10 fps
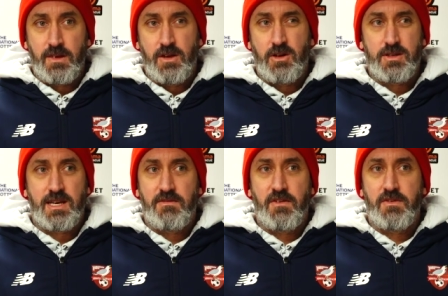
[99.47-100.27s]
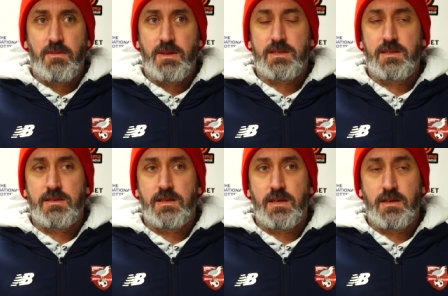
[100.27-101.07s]
you know, 10-15 minutes
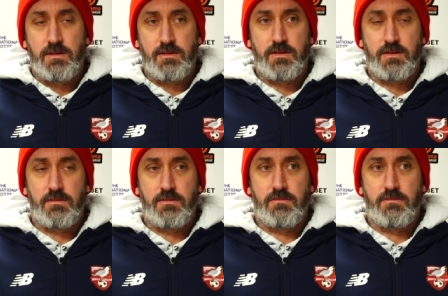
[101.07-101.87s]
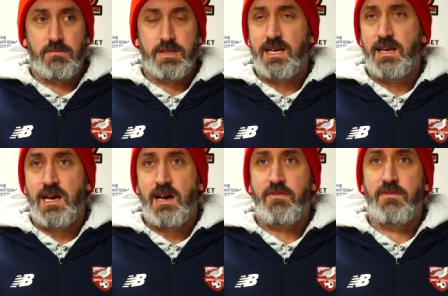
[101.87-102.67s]
into the second
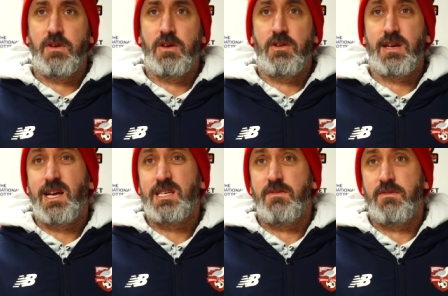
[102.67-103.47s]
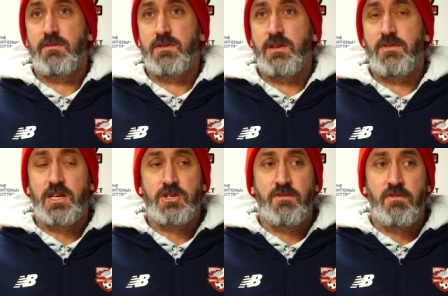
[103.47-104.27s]
half, you know, they get a
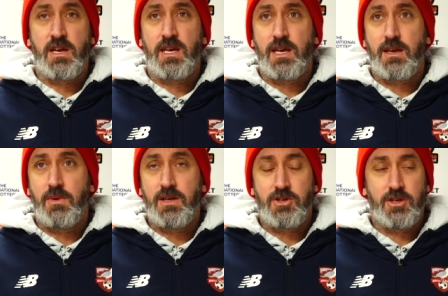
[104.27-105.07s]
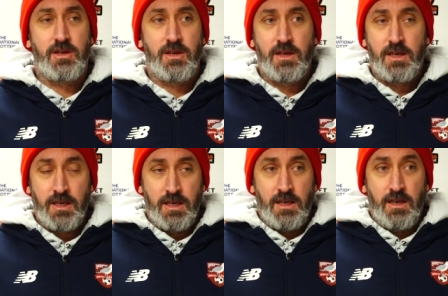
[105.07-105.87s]
deflection free kick, which
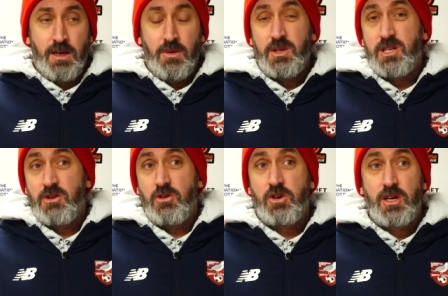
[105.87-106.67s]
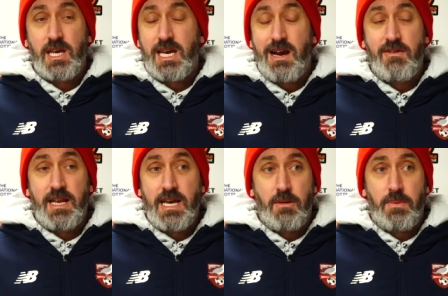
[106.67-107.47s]
is unlucky. You can't
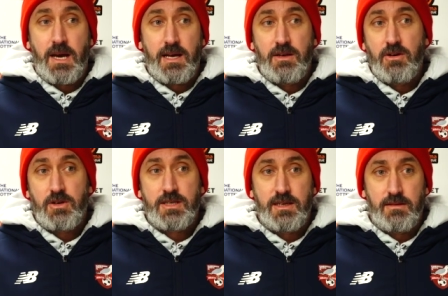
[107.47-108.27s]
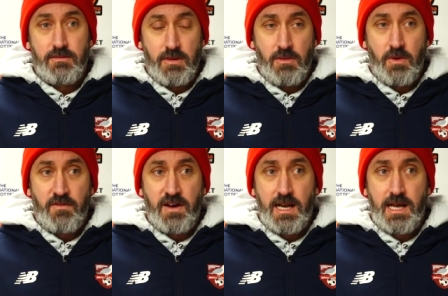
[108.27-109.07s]
really help that, you know. It's hit one
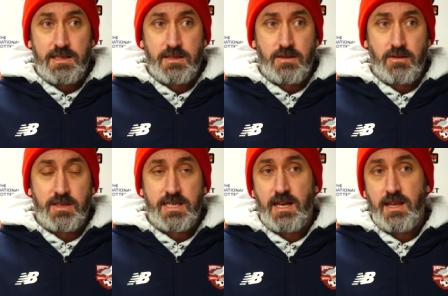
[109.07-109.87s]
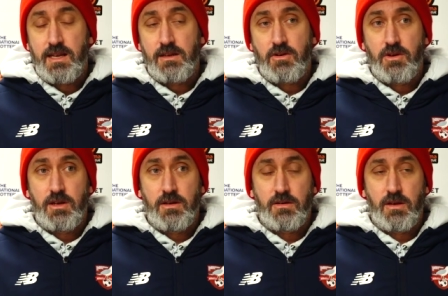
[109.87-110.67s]
of our lads on the side of the head and gone
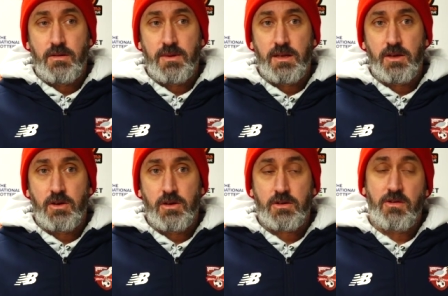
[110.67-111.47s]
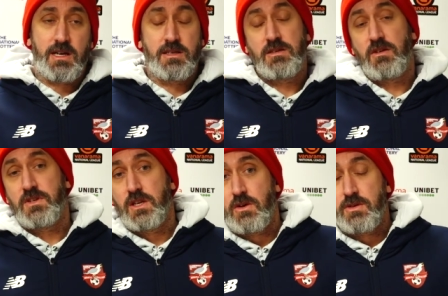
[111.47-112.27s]
in the middle of the goal. Crackers is
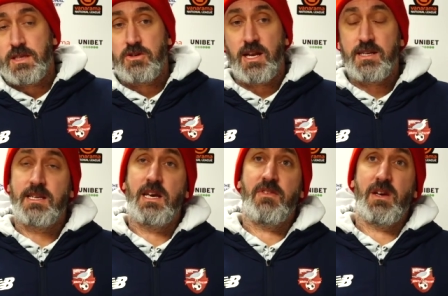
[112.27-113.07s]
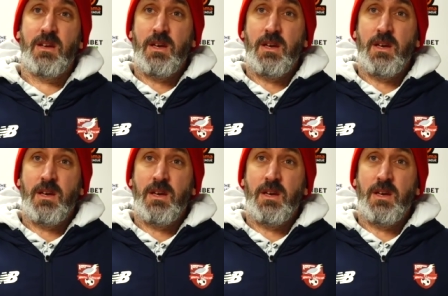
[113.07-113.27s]
obviously going to try and save it,